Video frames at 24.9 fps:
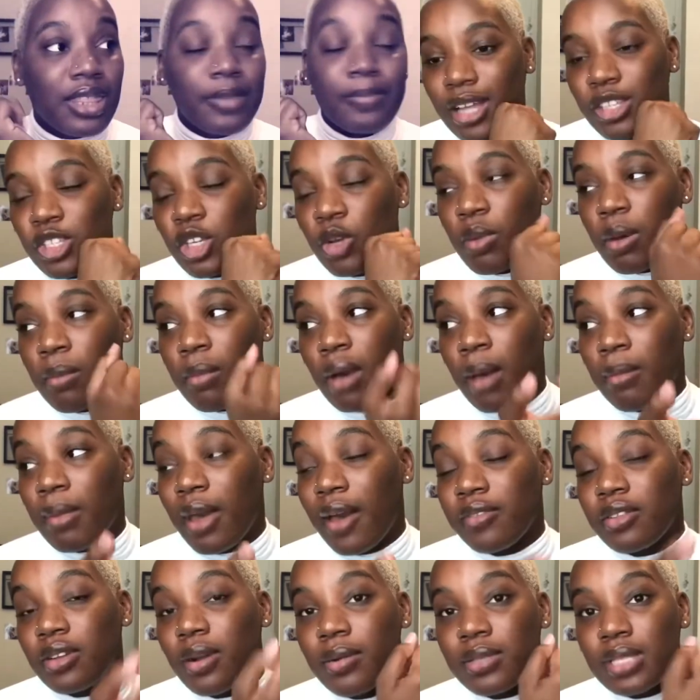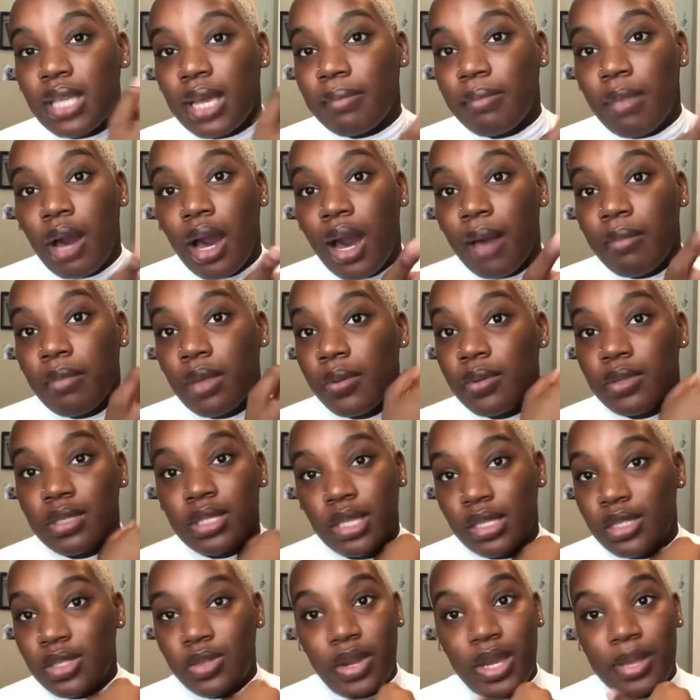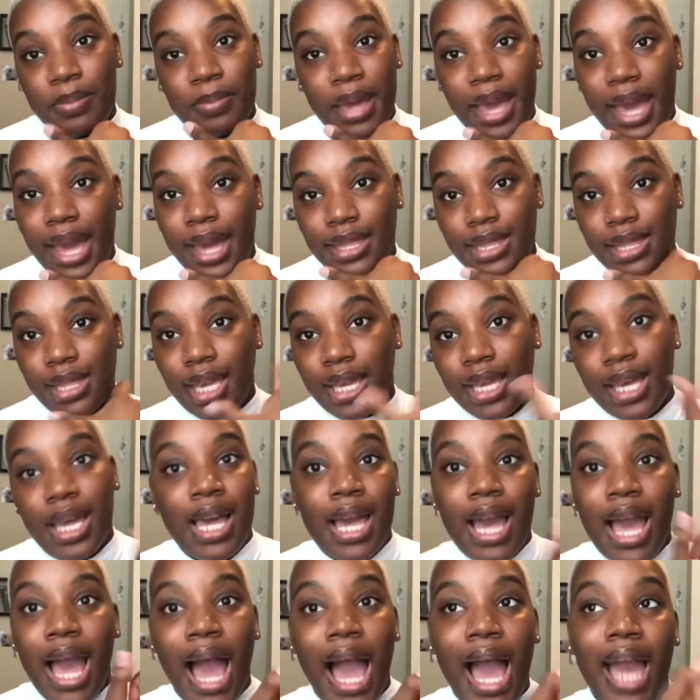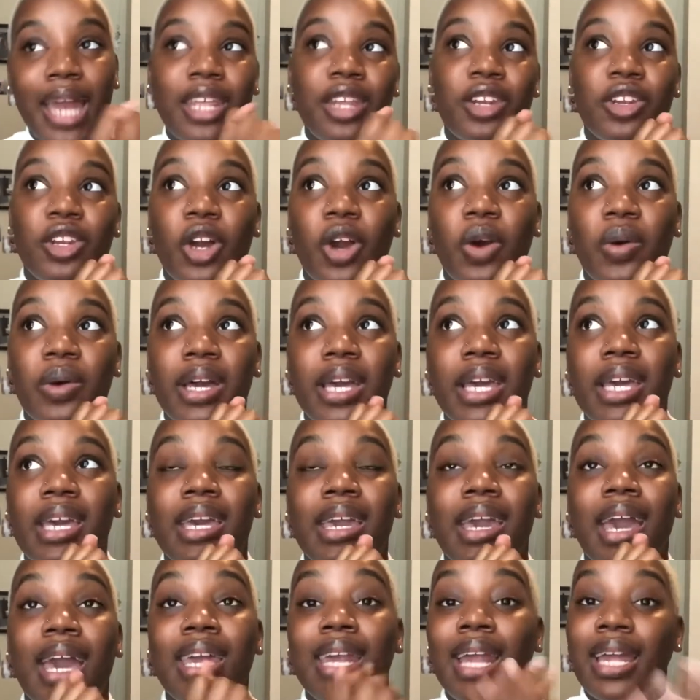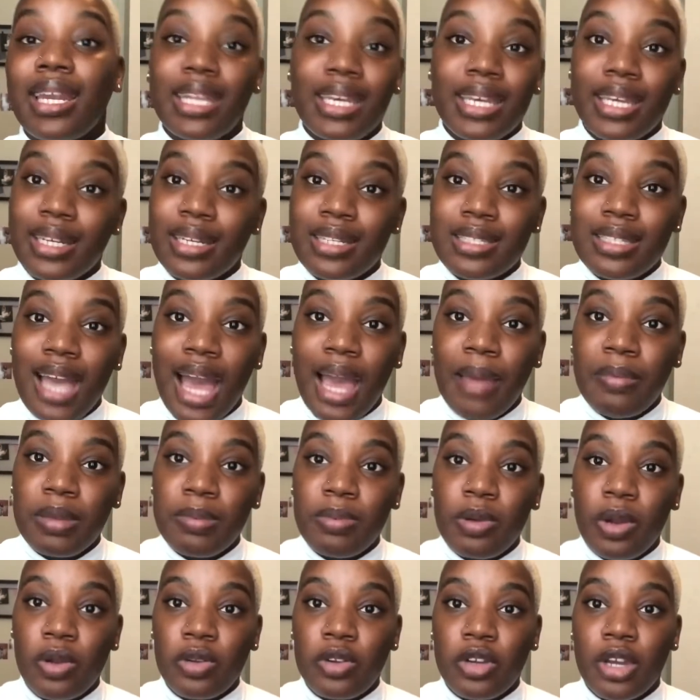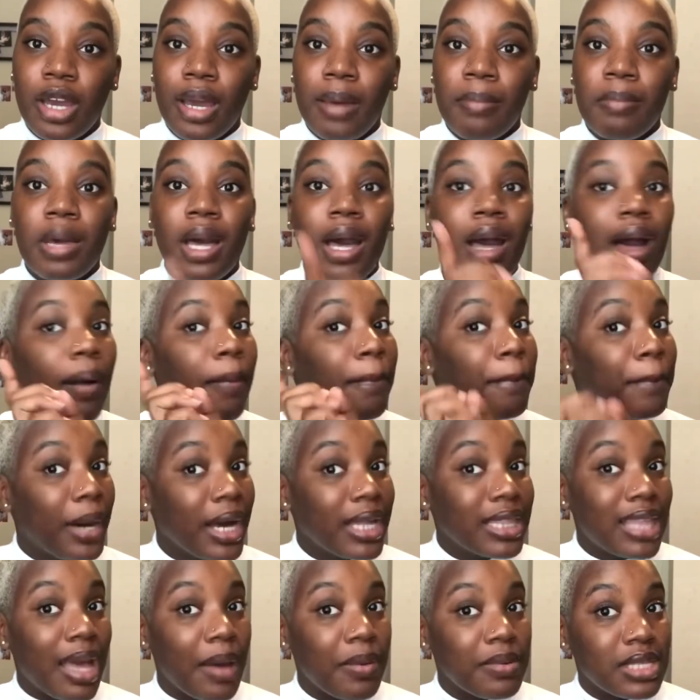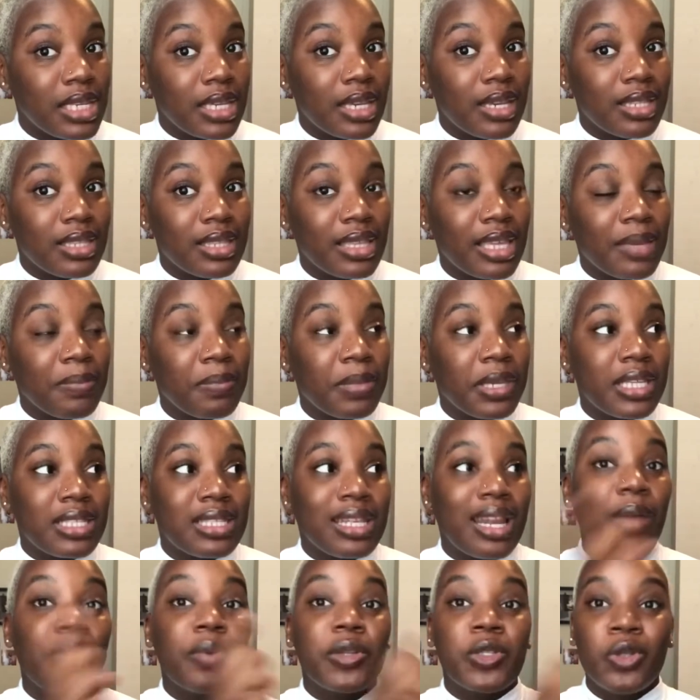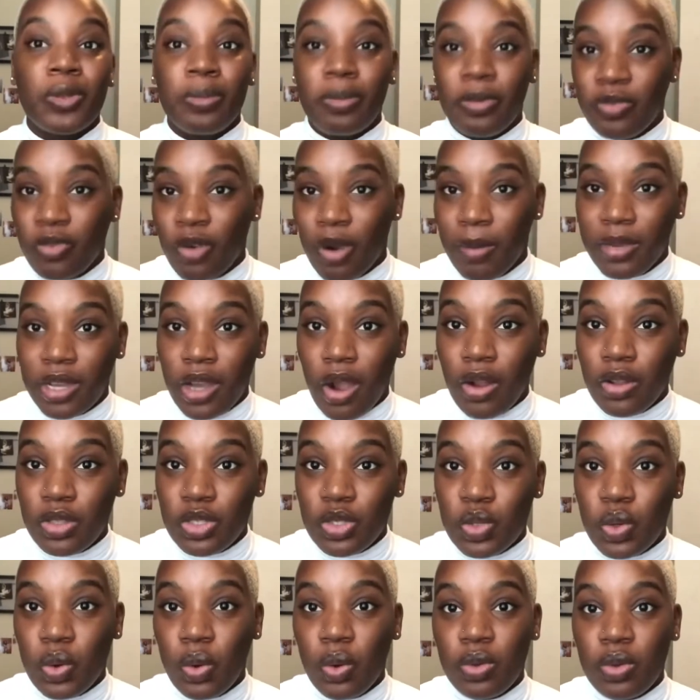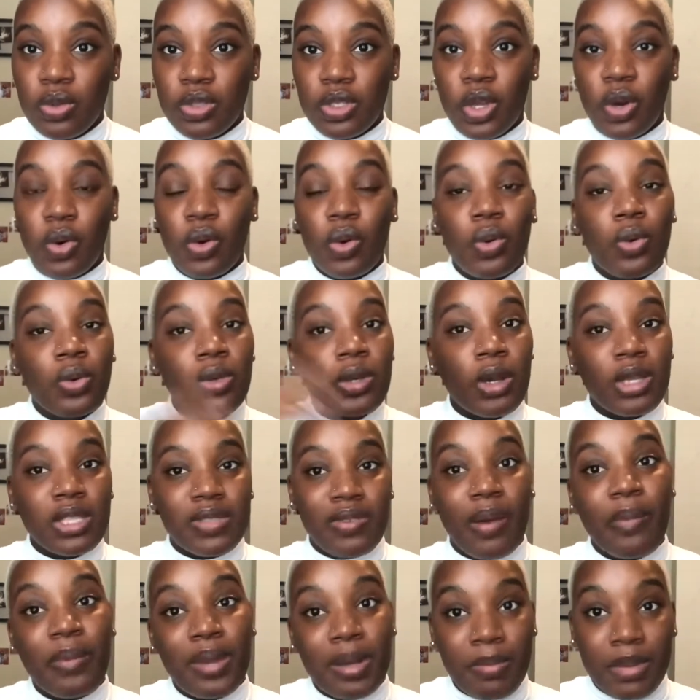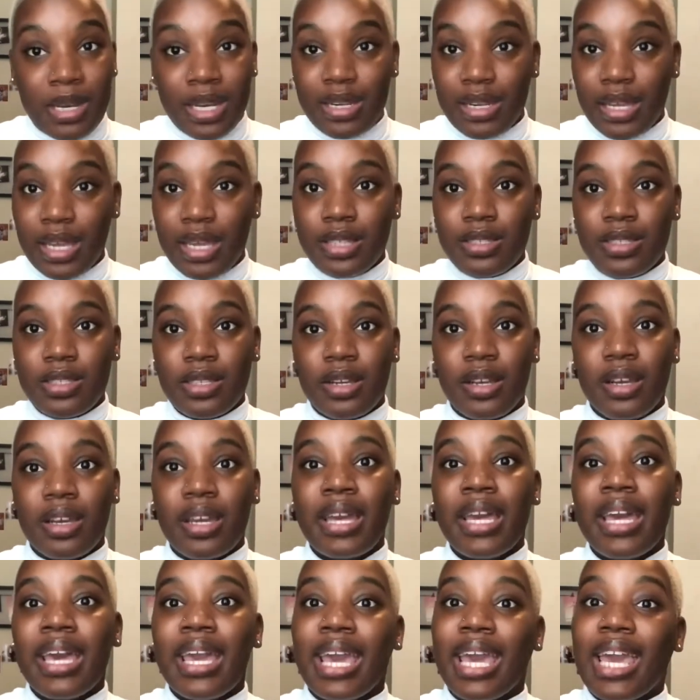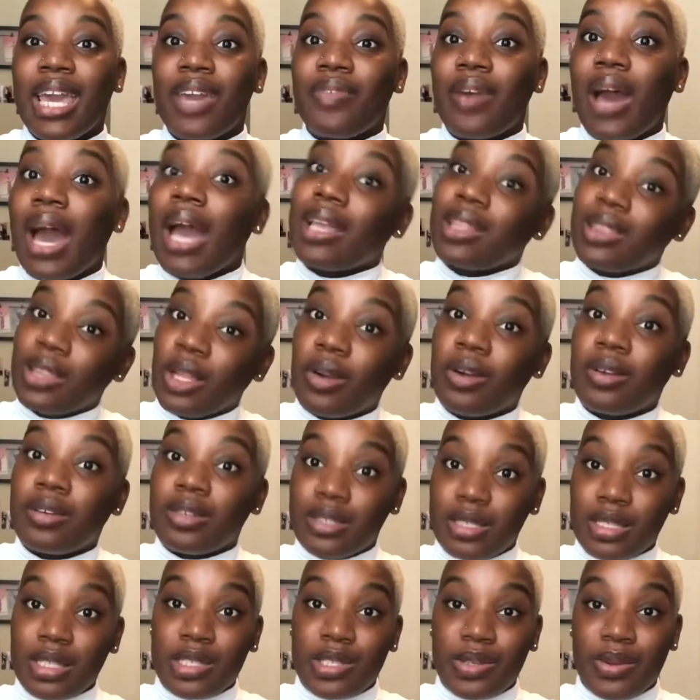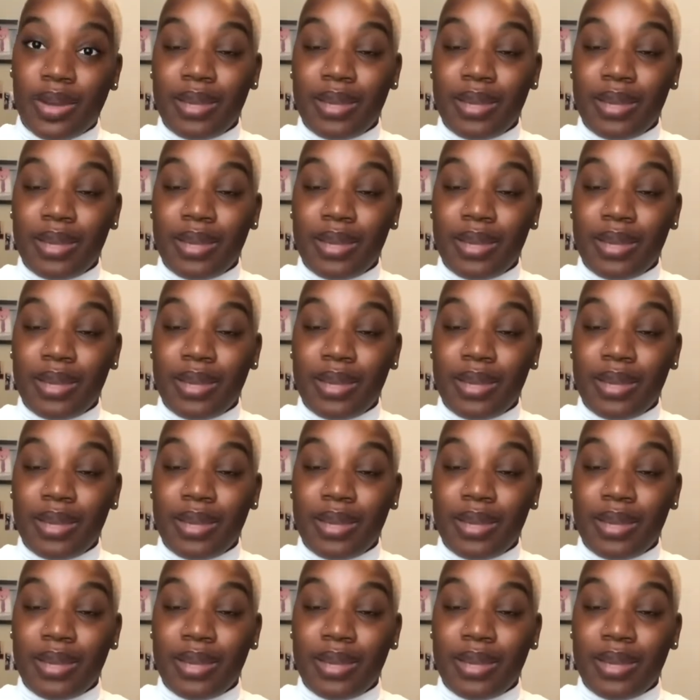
I told my mom after, I was like, Mom, it was 6th grade math. Like, I didn't know it. And I didn't get into IB program, but that was a good thing because then I went to a performing arts school. So who knows if I would have been a dancer if I learned 6th grade